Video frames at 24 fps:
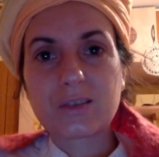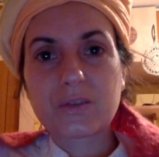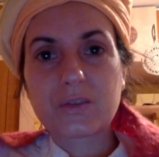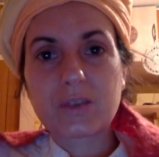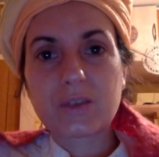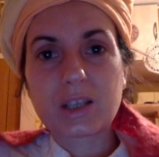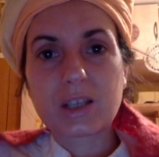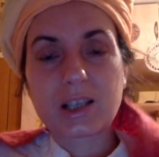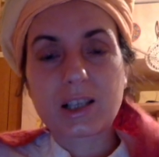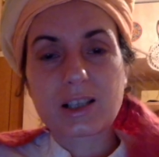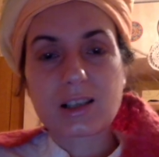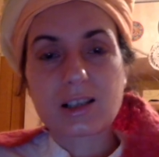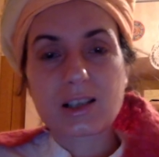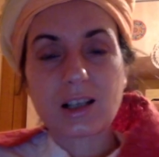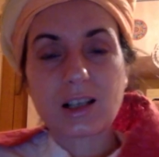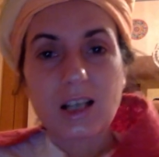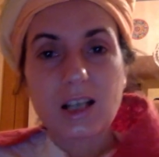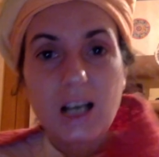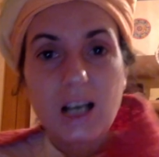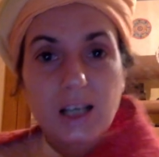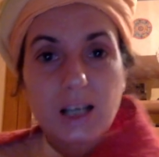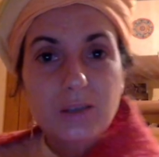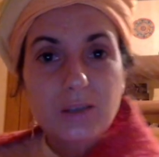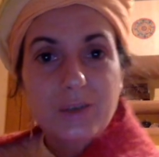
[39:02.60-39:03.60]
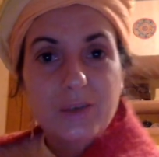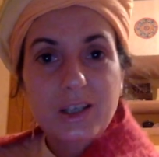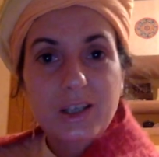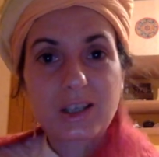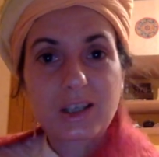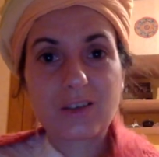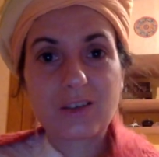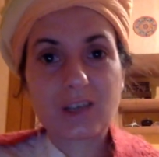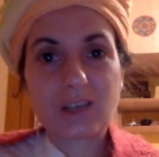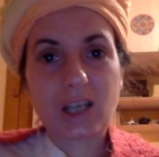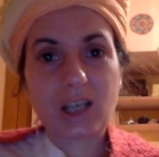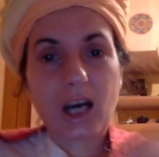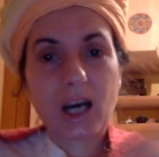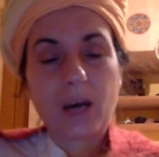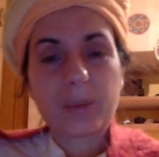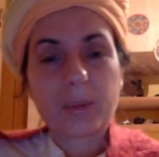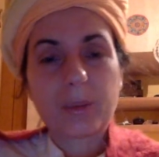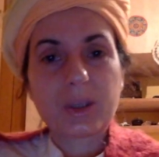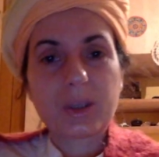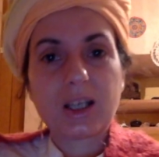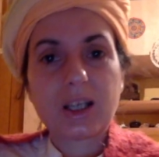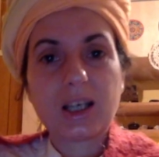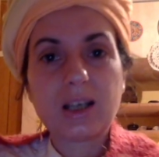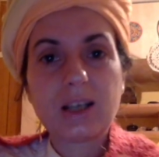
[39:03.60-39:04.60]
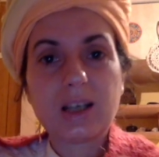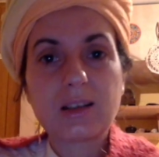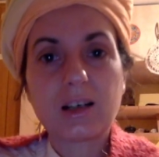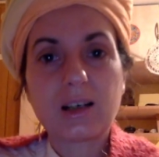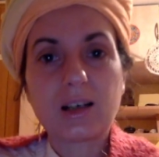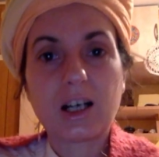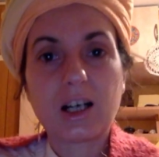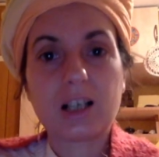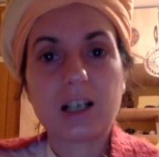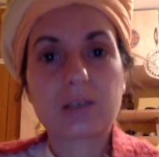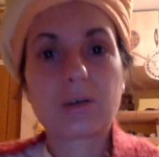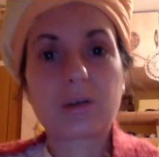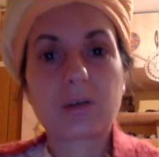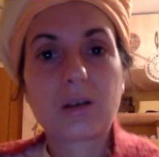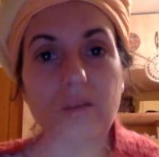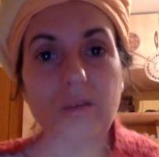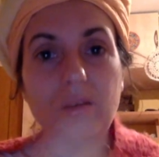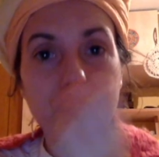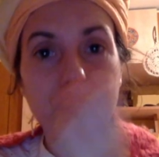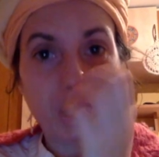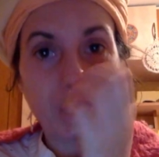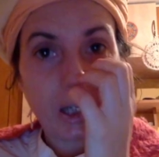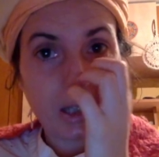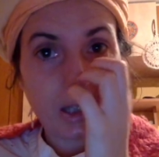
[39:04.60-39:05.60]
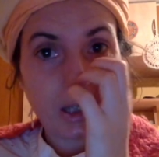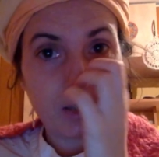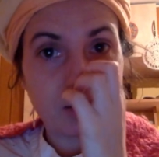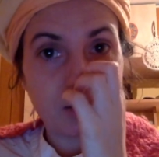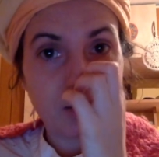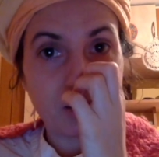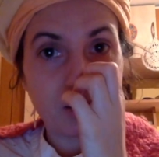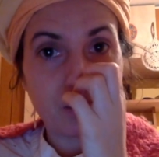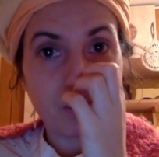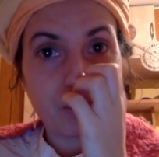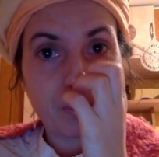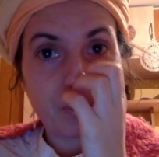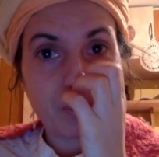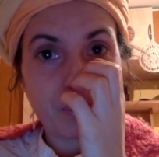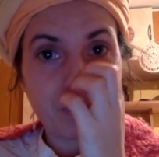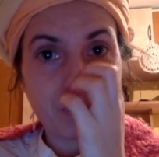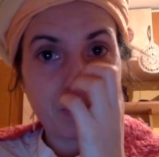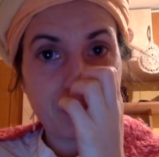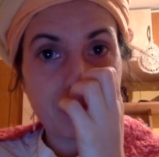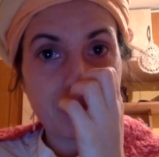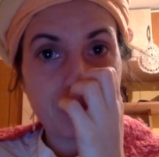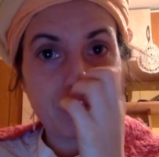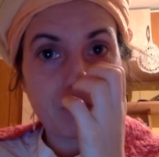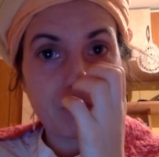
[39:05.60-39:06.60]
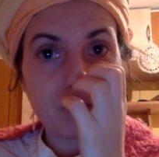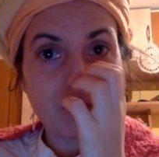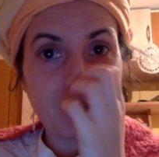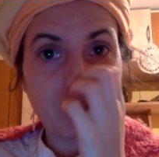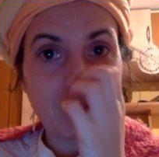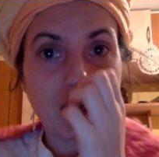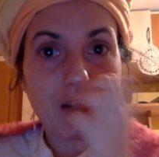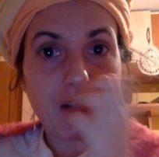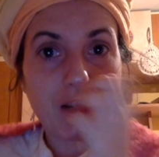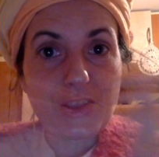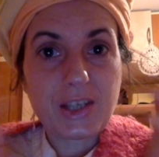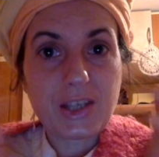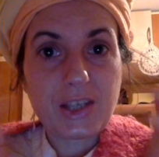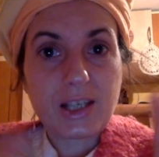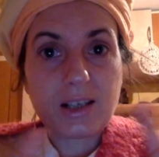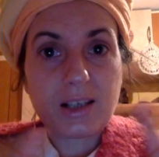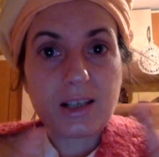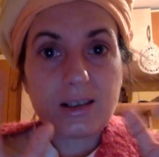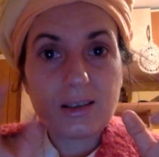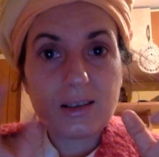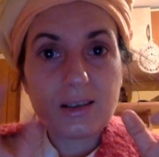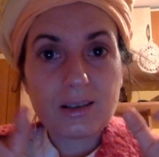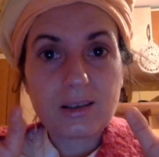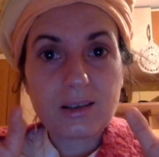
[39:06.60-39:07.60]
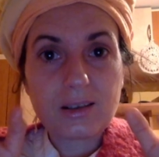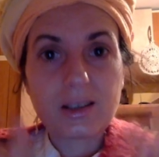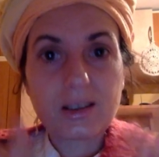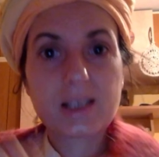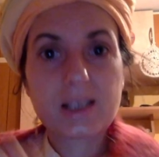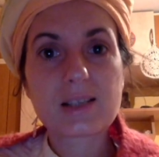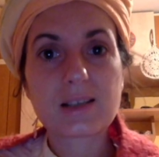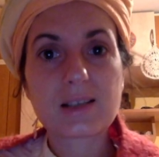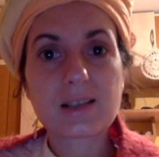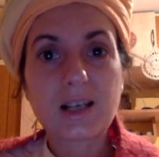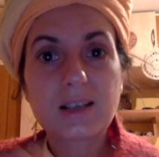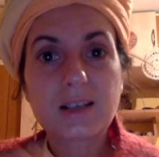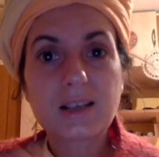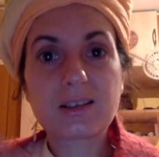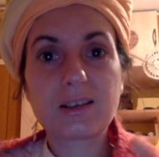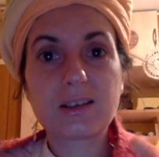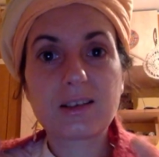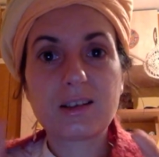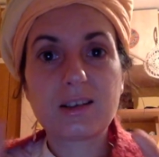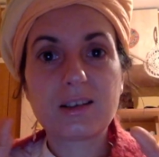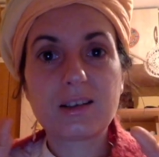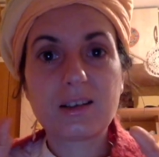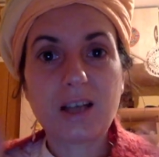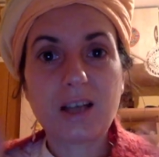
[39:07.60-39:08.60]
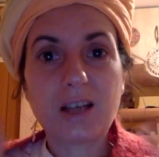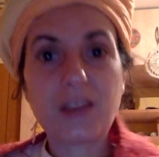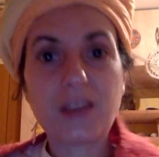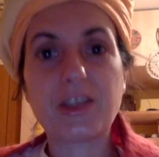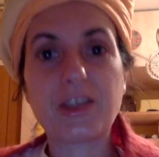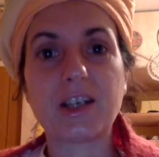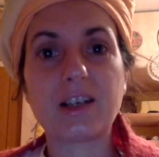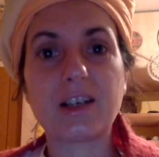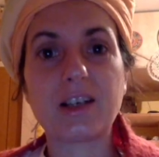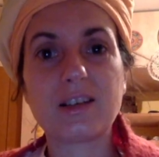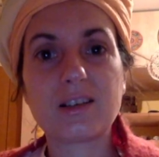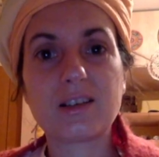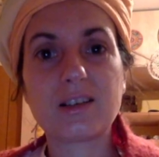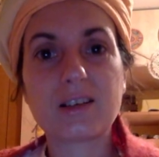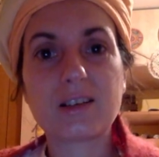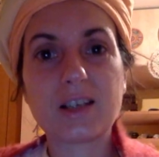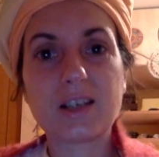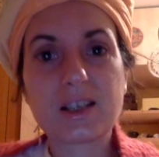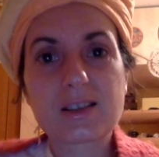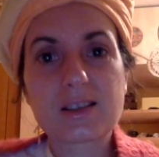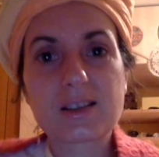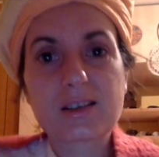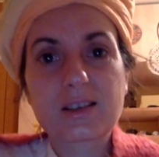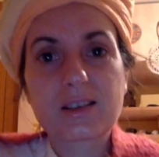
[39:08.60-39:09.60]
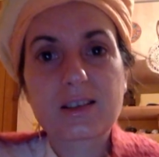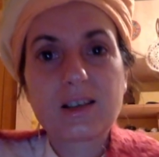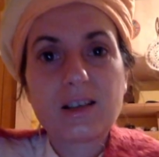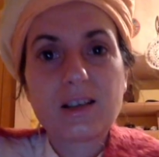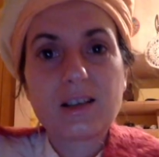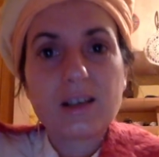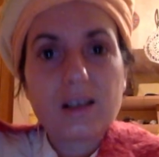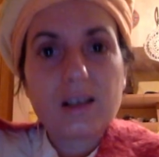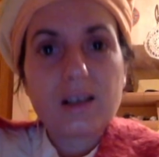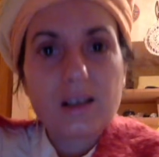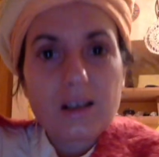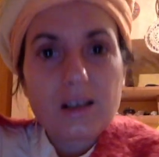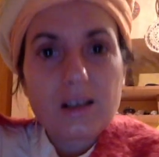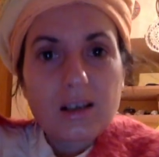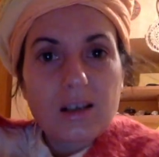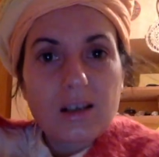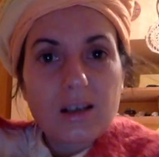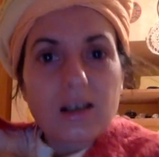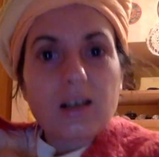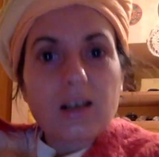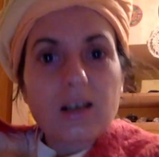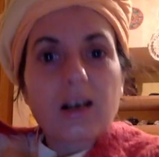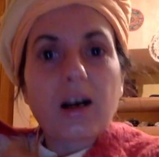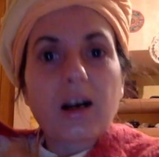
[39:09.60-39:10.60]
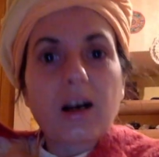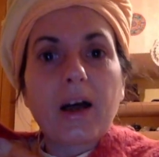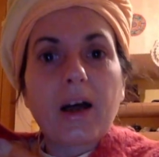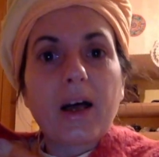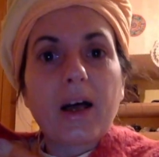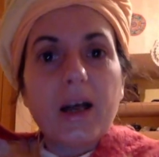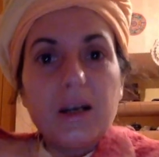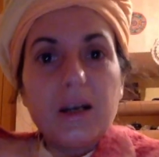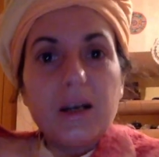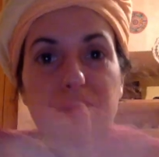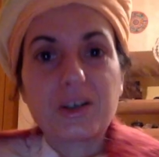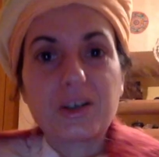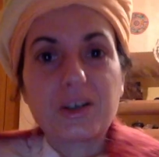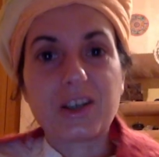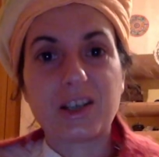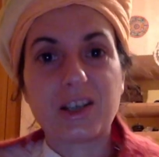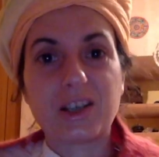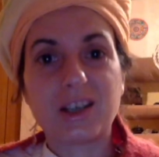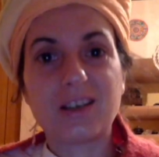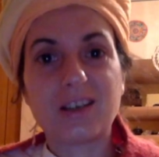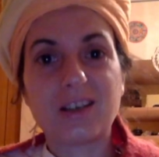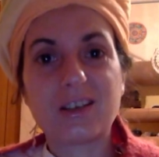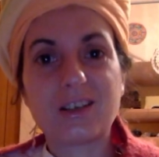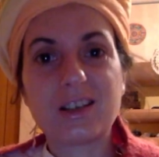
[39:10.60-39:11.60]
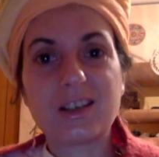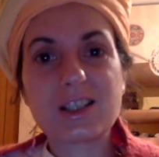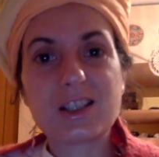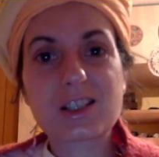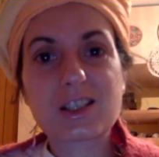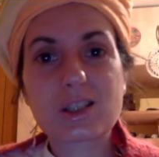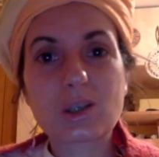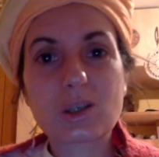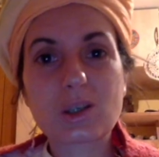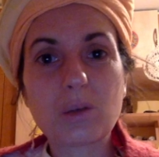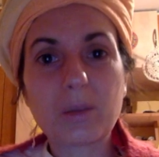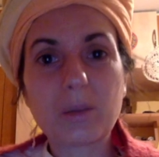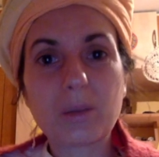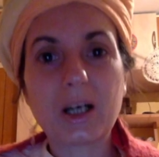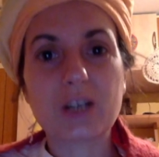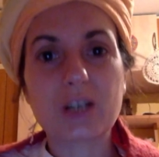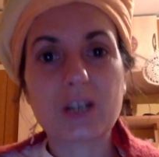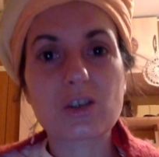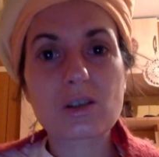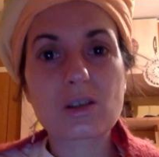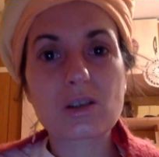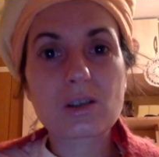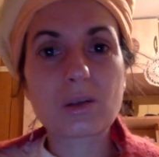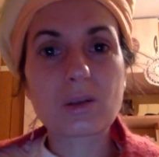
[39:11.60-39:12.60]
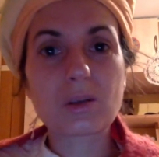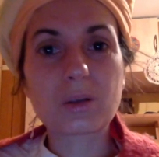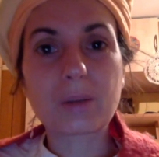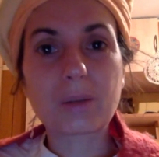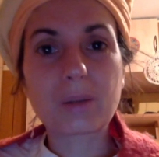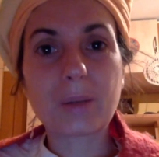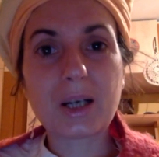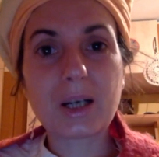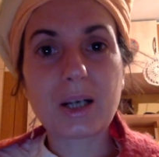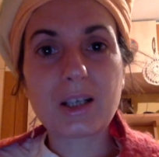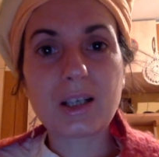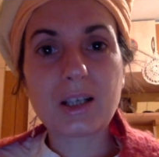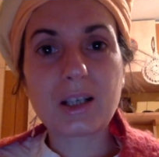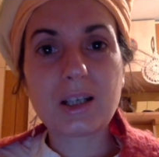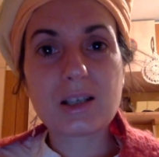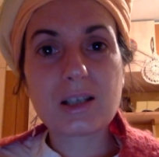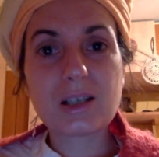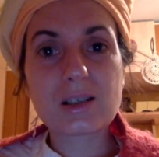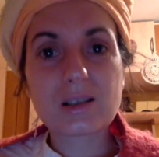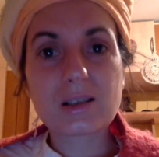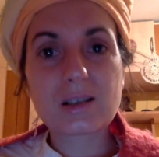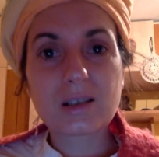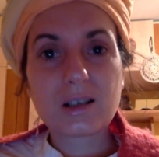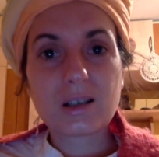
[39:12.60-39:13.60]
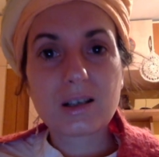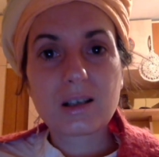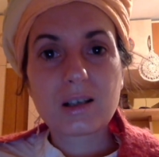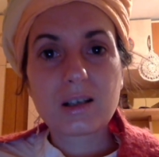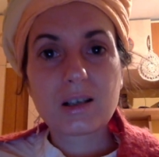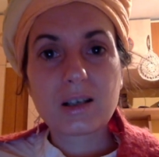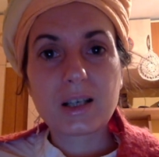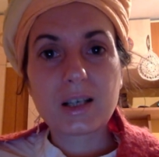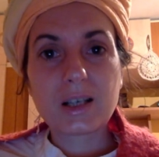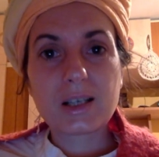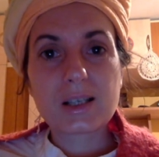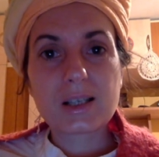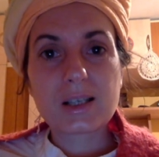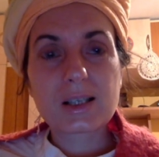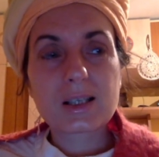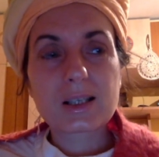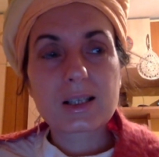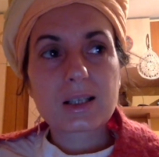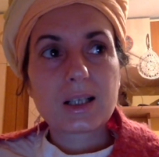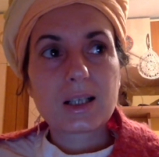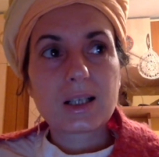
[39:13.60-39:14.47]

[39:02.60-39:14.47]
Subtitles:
there is a lot of activity happening in the hardware of reality. Nothing, it's not nothing, it's everything. It's so much. So the body is